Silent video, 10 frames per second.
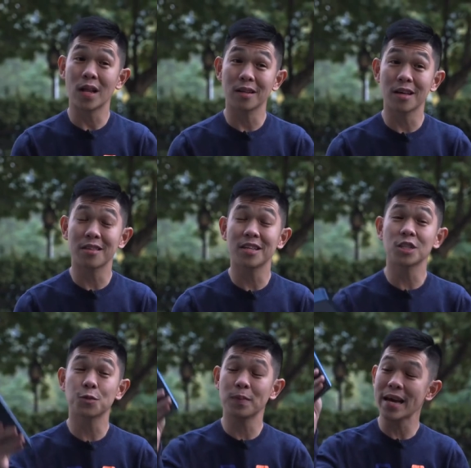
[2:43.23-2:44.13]
Well, the
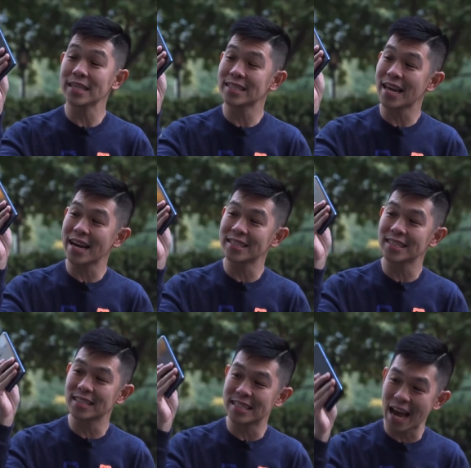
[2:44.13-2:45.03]
display
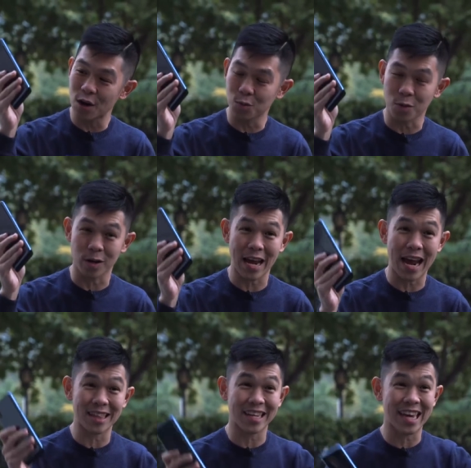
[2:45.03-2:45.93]
slides downward
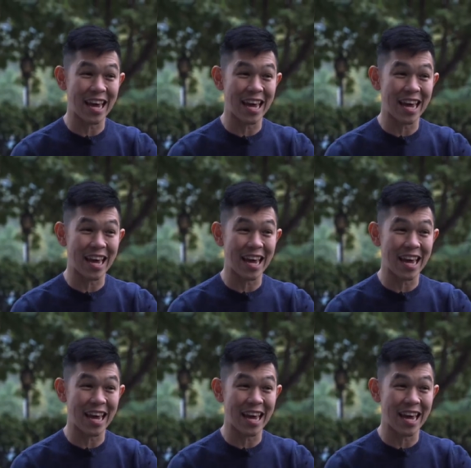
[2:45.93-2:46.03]
and the